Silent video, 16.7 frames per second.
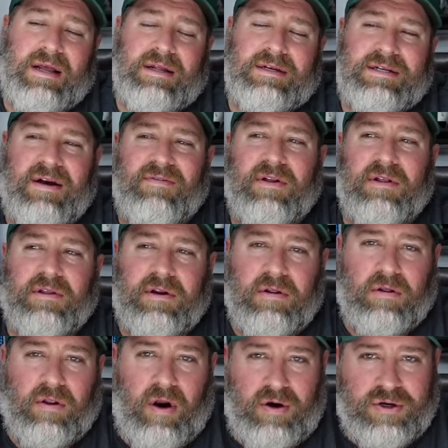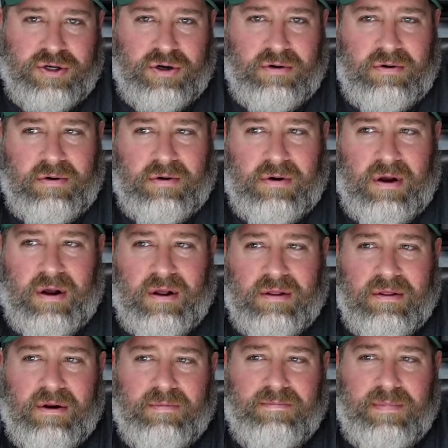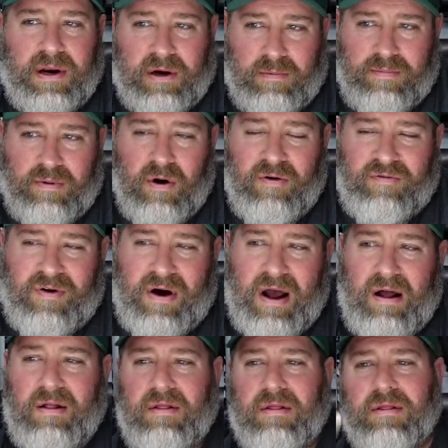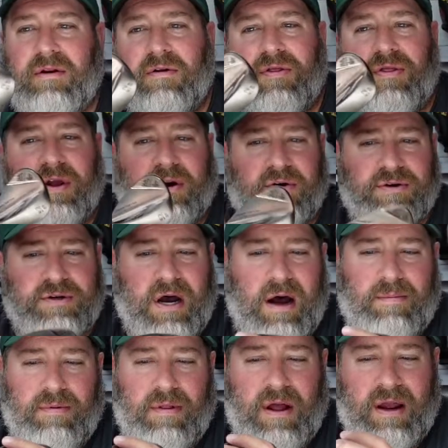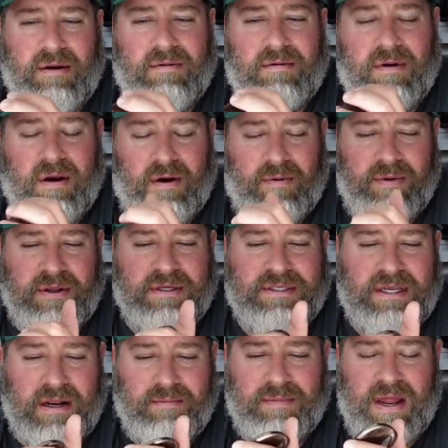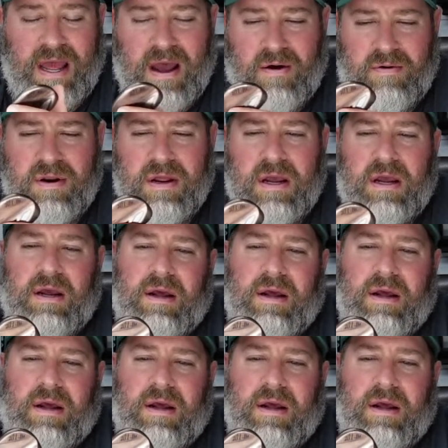definitely a little larger, a little bigger profile, a little thicker top line when you set them down.